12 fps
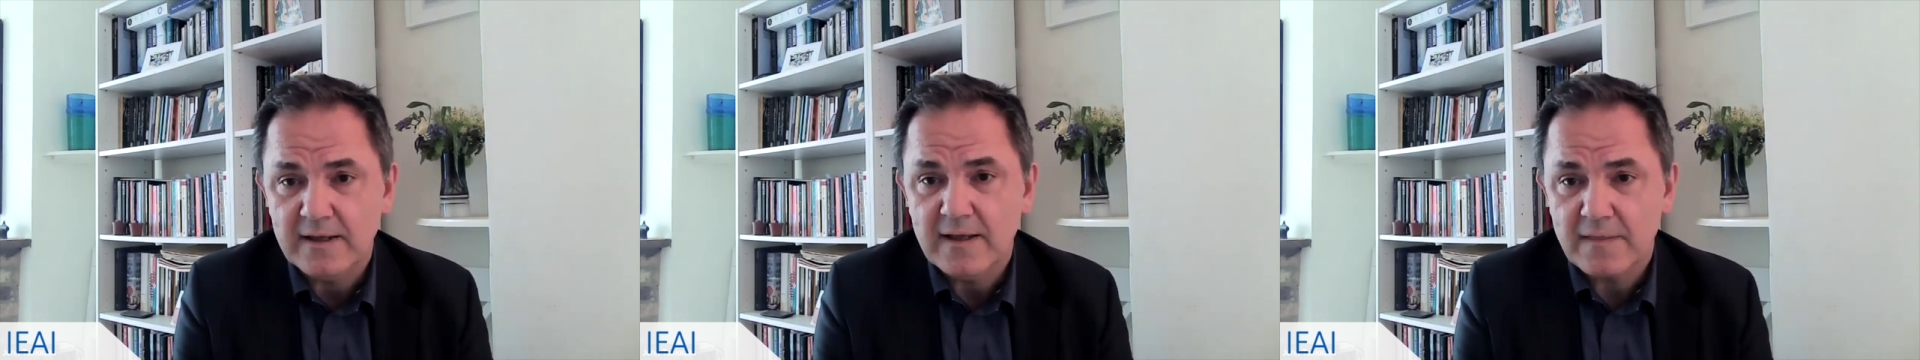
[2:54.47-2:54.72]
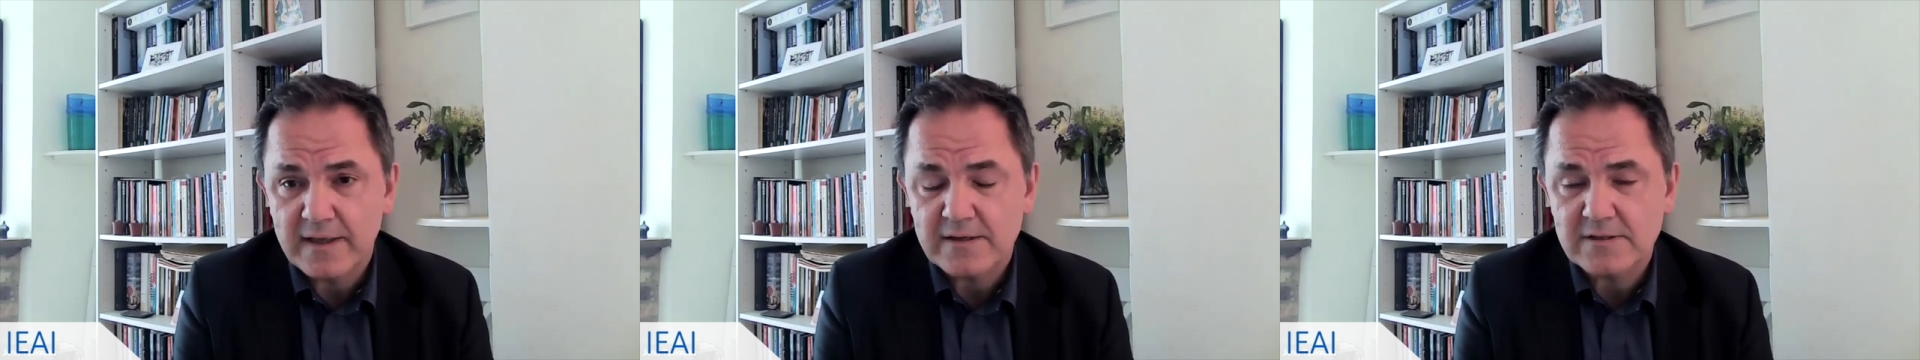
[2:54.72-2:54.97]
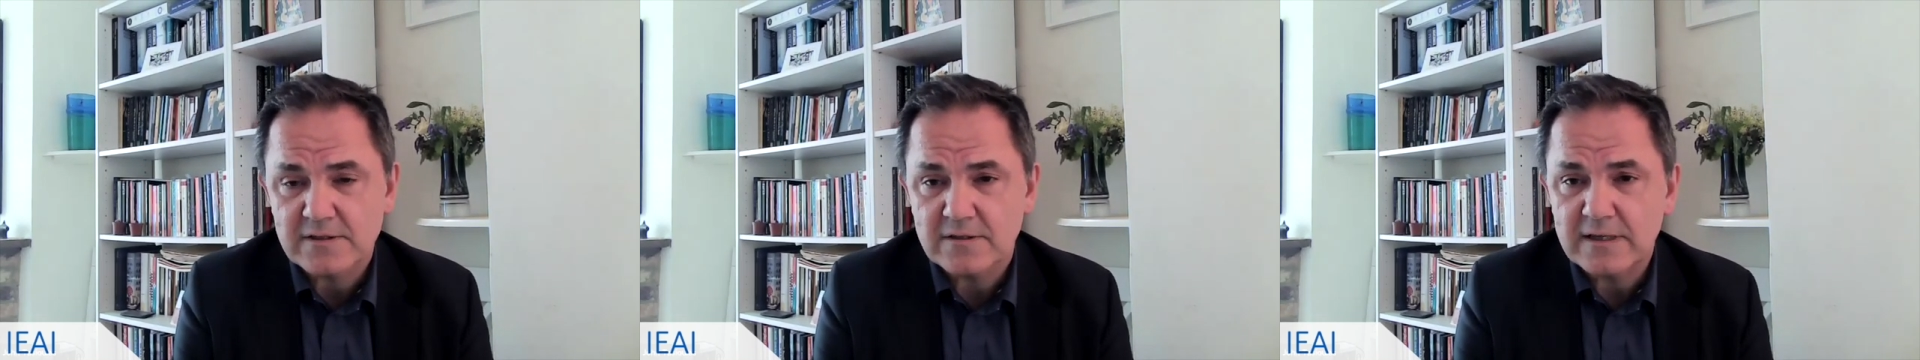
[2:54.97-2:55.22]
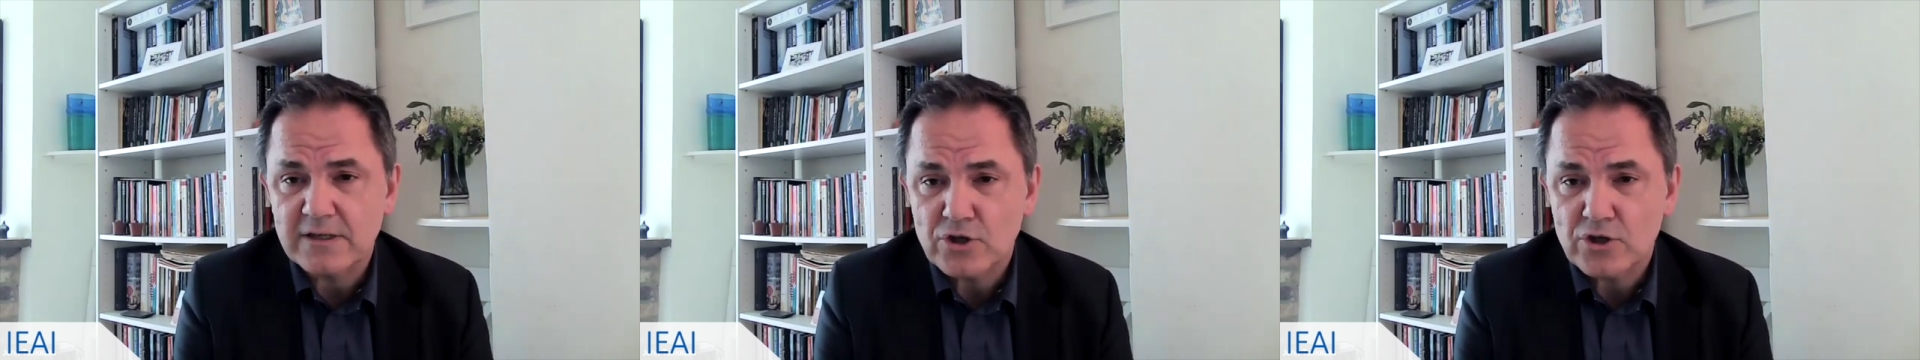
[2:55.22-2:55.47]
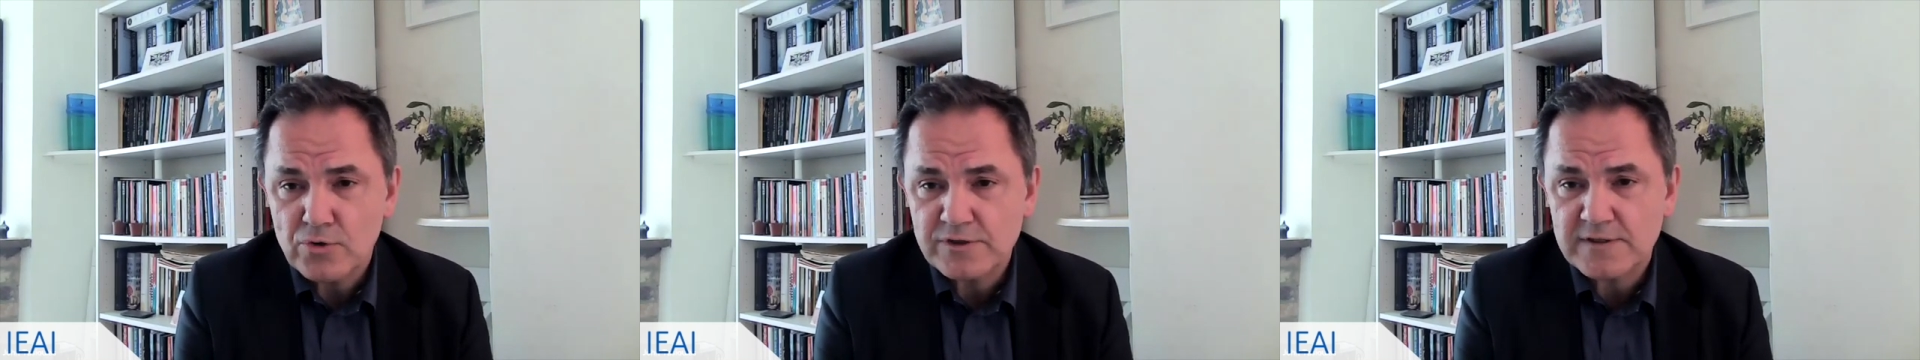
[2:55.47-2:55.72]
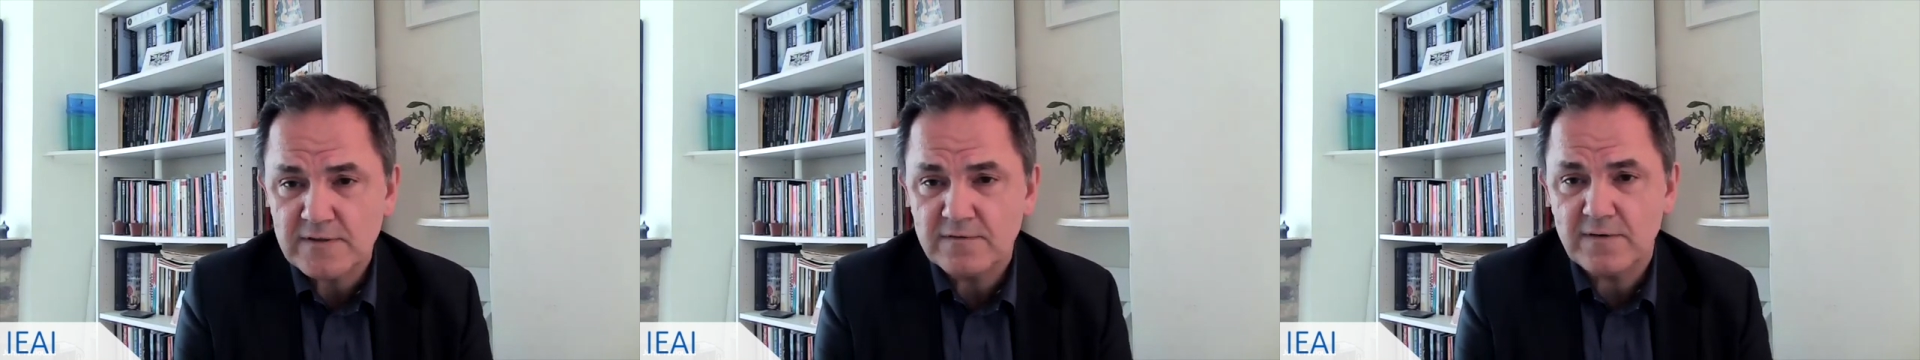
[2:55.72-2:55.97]
that is
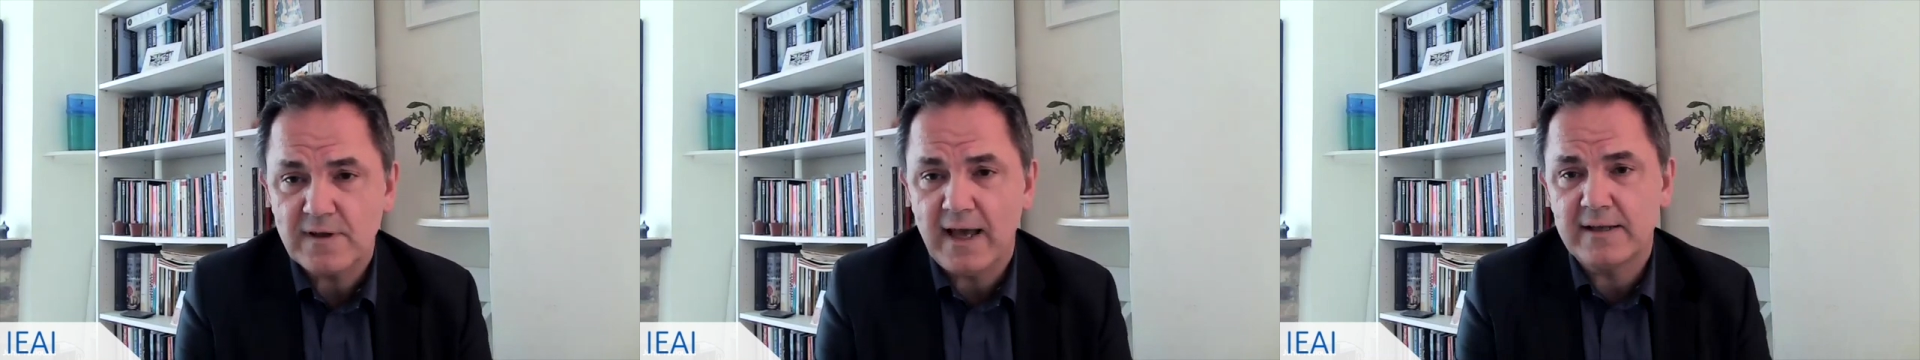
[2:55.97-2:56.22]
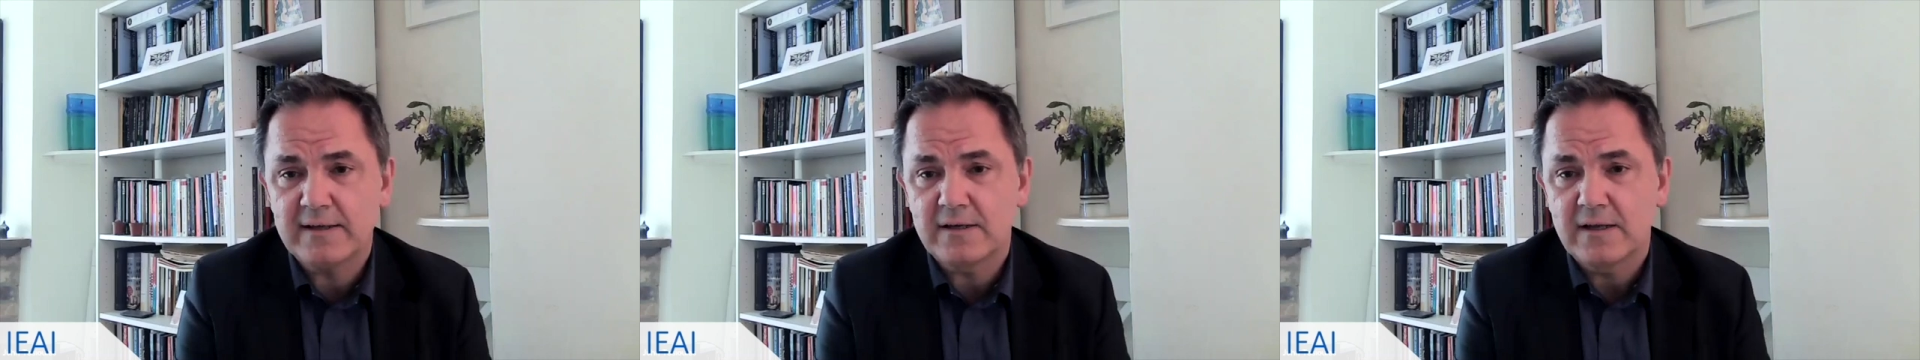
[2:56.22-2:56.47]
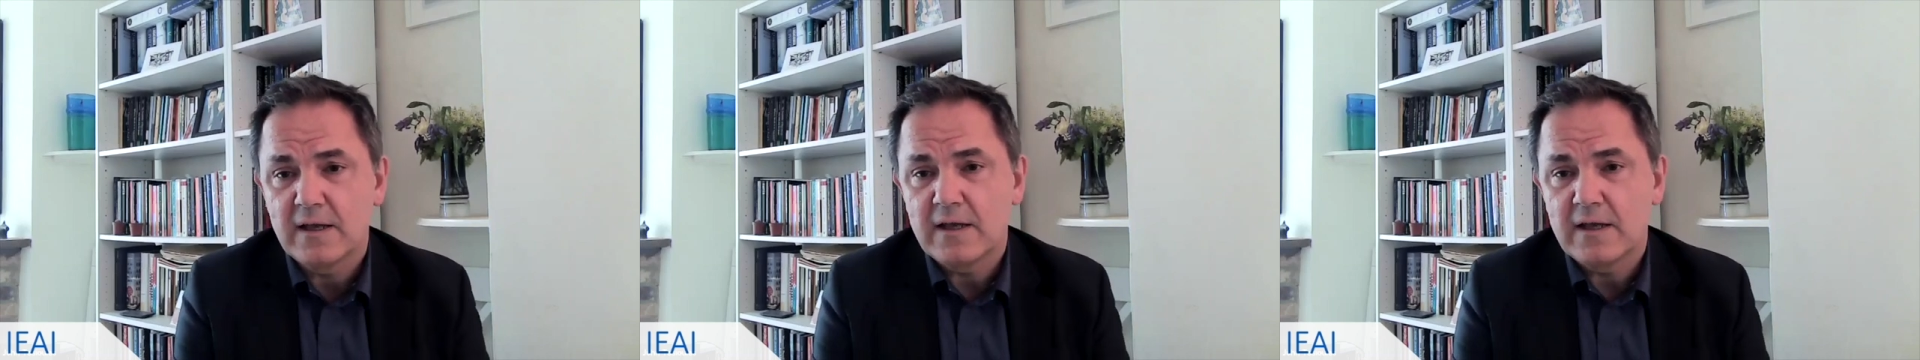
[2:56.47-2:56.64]
inclusive and